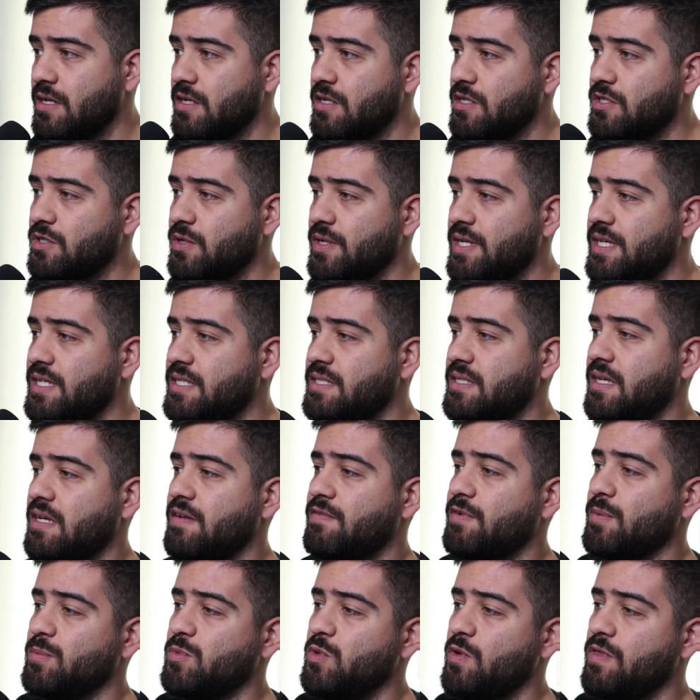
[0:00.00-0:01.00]
So he's saying
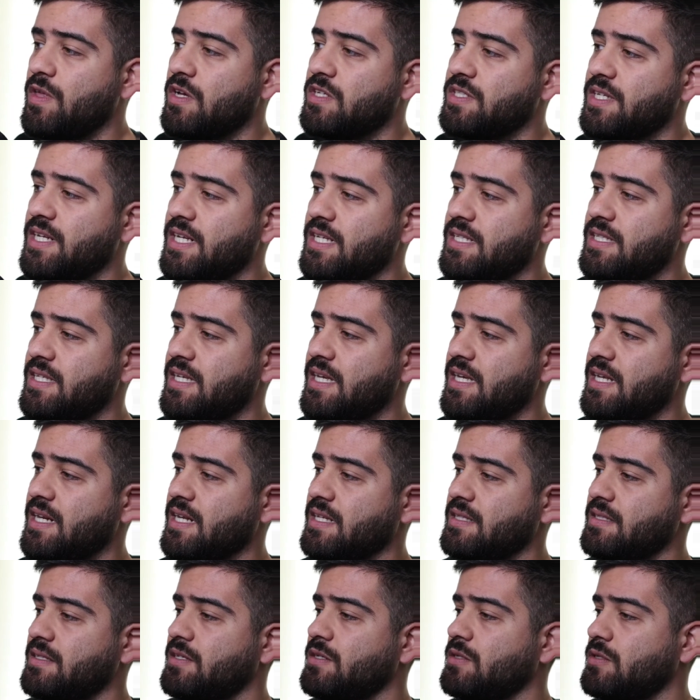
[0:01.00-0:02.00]
from 2018
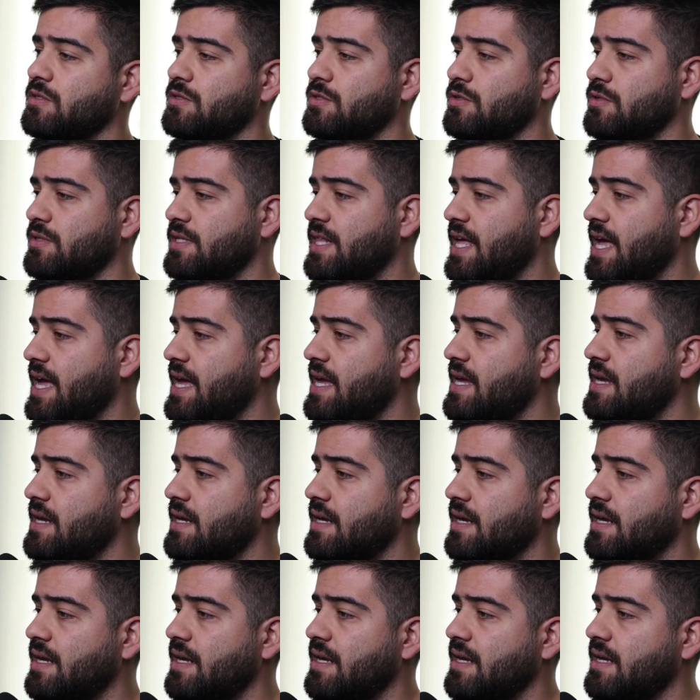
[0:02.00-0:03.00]
until today,
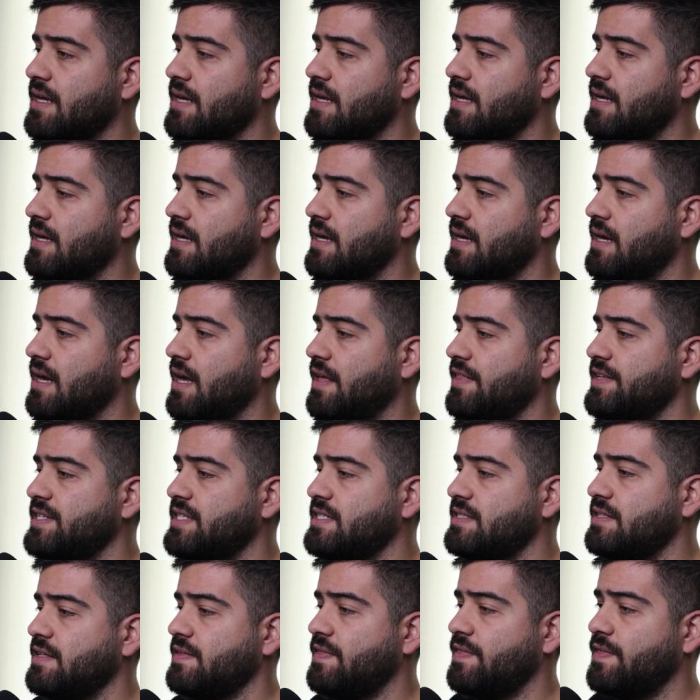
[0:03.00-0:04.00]
this
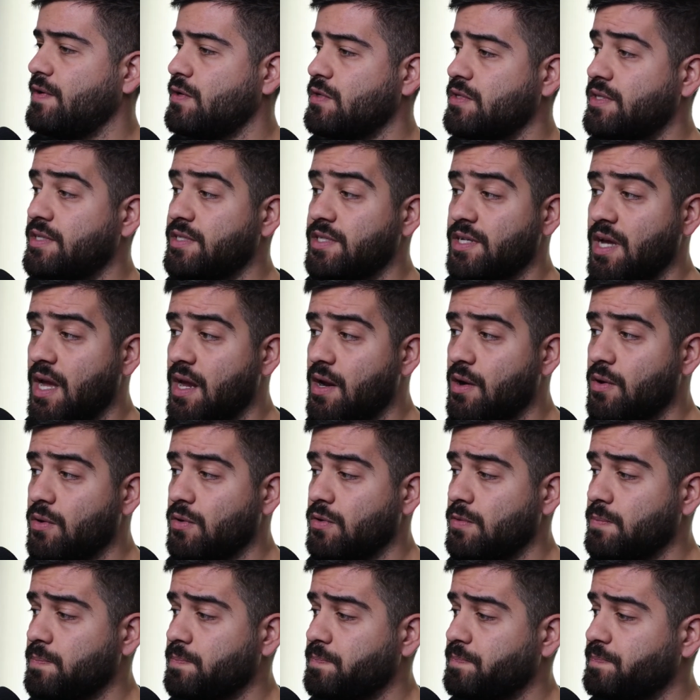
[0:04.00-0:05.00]
is the third
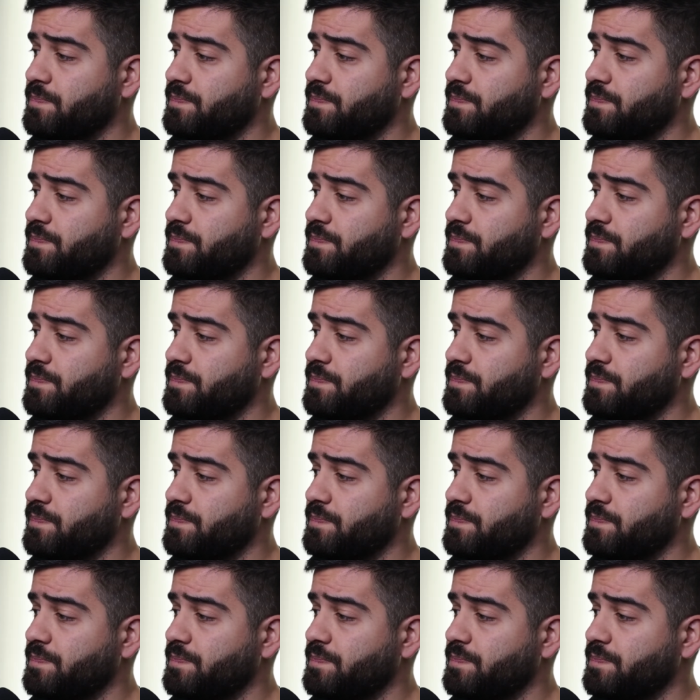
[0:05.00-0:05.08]
cycle,